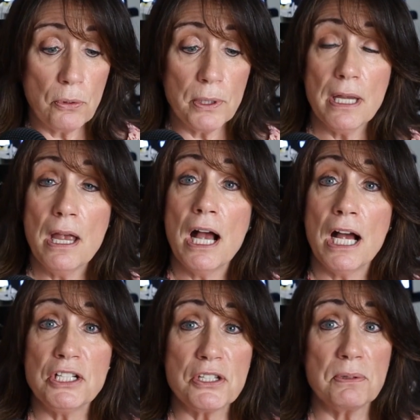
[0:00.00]
So
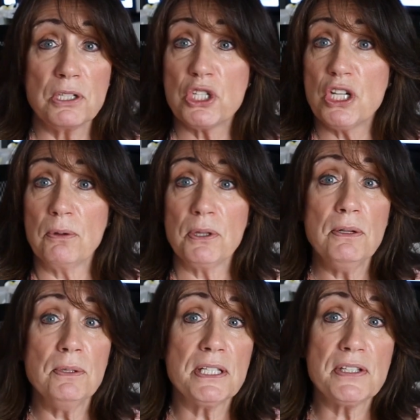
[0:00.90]
I just want to
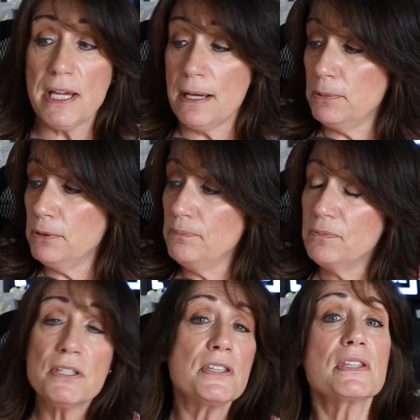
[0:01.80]
share with you an example.